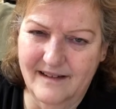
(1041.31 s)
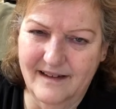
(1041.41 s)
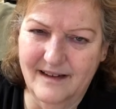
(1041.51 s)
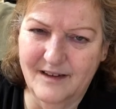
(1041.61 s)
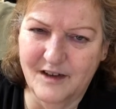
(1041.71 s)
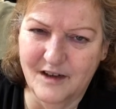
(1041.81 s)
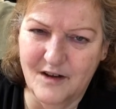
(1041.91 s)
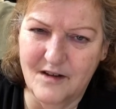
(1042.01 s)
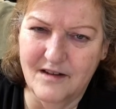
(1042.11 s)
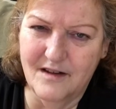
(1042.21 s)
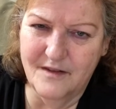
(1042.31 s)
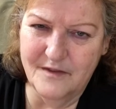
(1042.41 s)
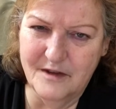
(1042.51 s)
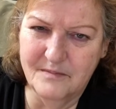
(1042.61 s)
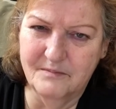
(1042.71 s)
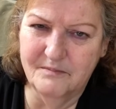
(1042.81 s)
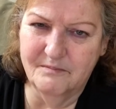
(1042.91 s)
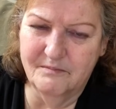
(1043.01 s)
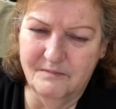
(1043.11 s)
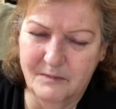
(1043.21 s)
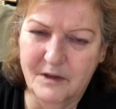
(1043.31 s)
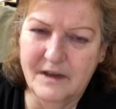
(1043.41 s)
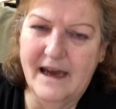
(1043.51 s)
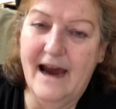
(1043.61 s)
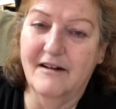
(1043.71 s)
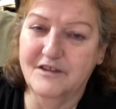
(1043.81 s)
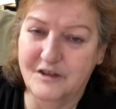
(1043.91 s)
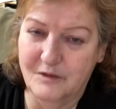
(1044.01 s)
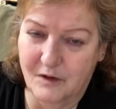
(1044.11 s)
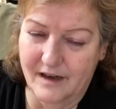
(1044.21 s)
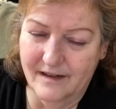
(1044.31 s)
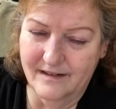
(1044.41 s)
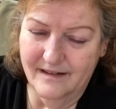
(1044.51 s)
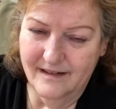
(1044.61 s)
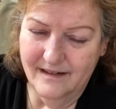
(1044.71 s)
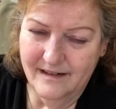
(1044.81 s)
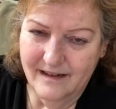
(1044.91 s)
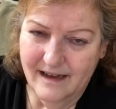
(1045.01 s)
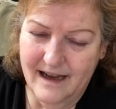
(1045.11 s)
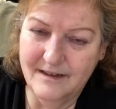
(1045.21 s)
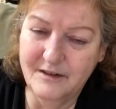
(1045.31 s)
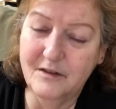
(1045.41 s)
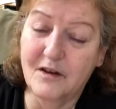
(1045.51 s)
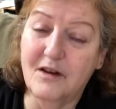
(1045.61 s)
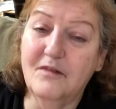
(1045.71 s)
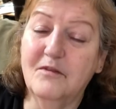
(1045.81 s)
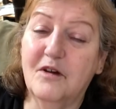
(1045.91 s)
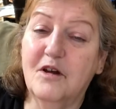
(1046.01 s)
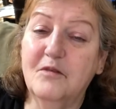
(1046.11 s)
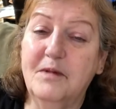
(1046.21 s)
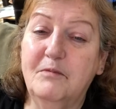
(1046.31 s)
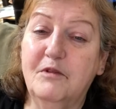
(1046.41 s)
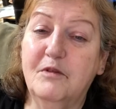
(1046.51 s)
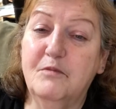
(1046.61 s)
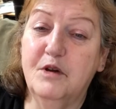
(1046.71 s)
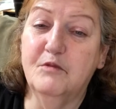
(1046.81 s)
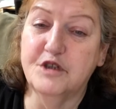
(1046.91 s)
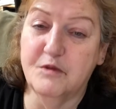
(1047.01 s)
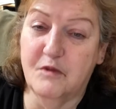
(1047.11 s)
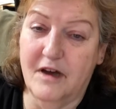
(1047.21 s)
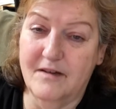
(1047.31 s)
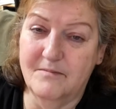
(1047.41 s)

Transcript: you can call all the people the Karens you want. And you can call all the people the boomers you want.